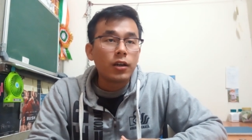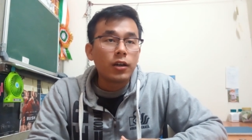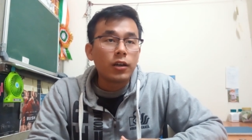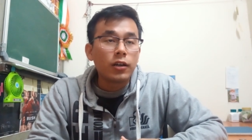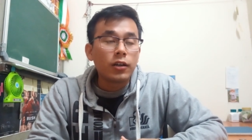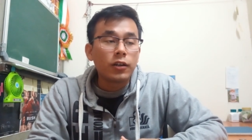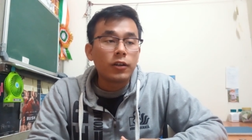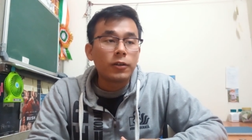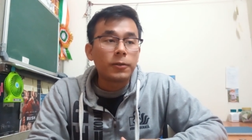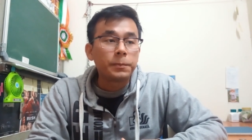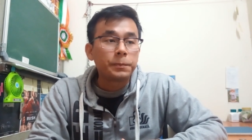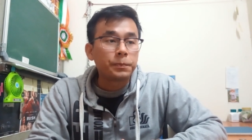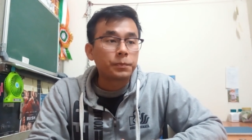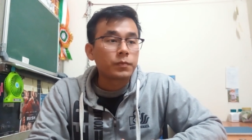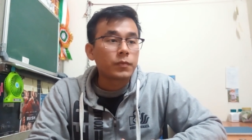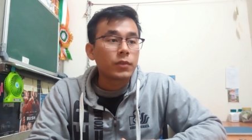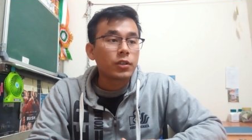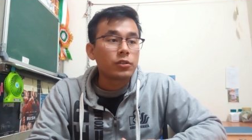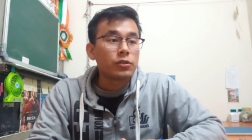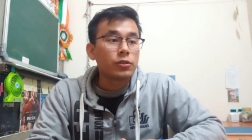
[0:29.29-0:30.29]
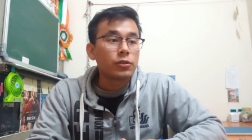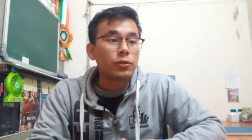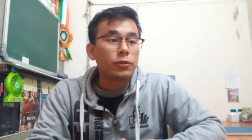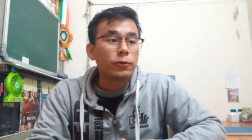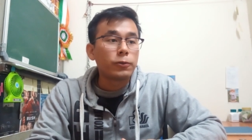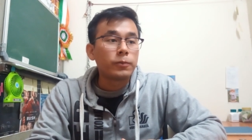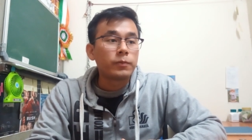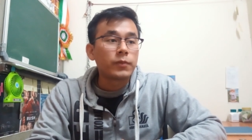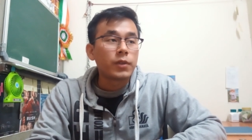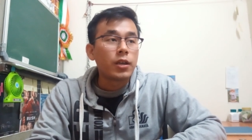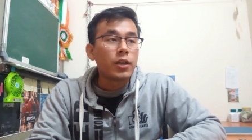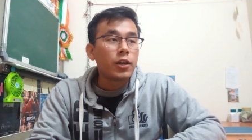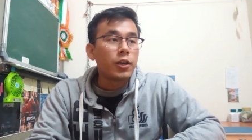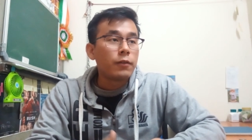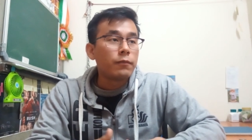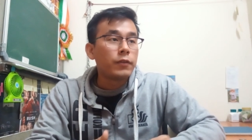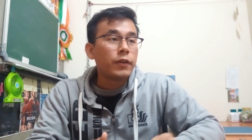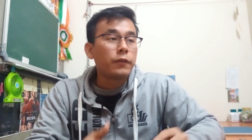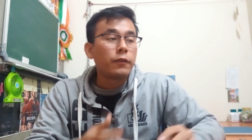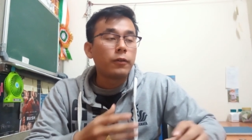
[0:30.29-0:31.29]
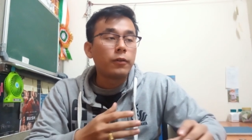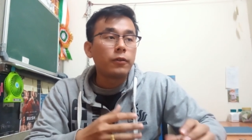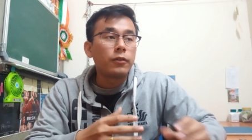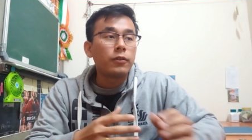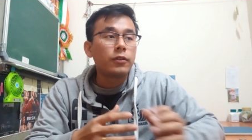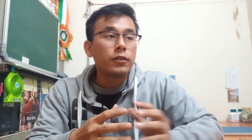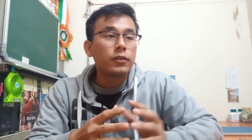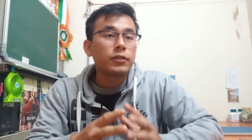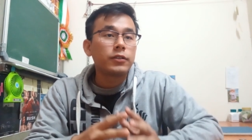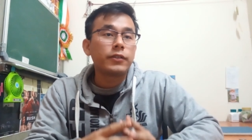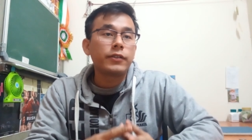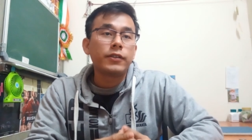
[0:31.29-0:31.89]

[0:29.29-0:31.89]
Uh, so before